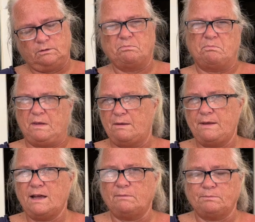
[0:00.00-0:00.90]

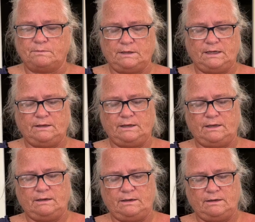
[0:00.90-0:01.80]
Maybe I'm in
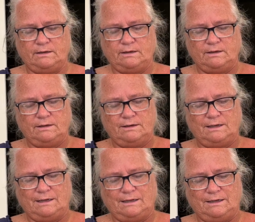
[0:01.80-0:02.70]
the
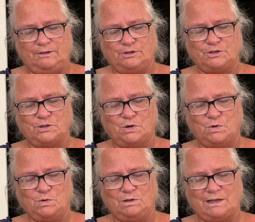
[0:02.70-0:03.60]

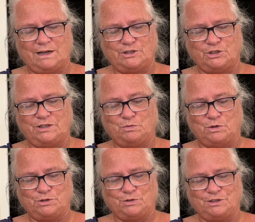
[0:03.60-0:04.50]
zone that I just
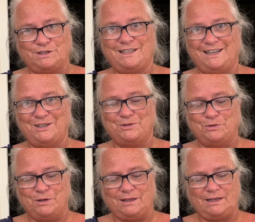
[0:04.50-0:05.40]
want to continue
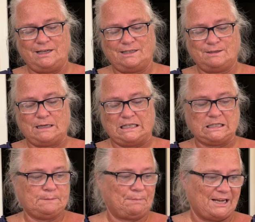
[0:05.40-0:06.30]
doing this,
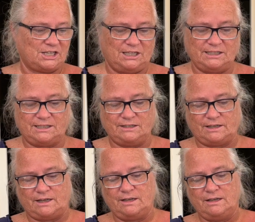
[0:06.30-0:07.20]
especially since
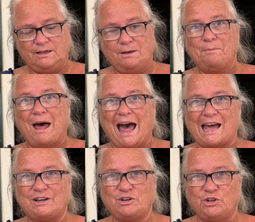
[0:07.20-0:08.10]
the
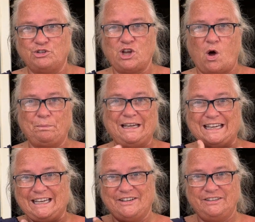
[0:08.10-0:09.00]
pattern on top
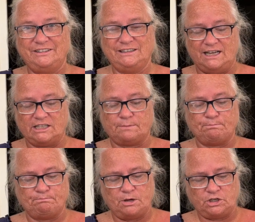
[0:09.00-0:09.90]
here is
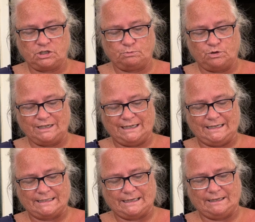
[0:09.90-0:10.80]
much more
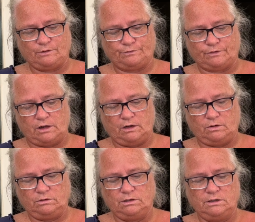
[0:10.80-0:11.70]
easy to
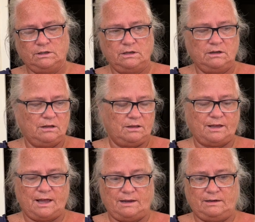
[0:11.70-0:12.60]
follow
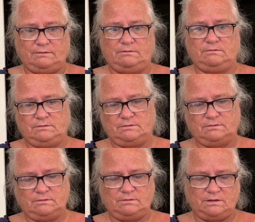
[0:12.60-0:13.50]
than
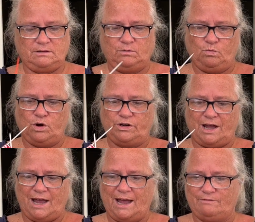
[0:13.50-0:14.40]
what
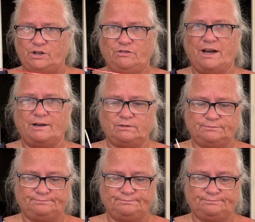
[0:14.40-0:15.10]
I have done now.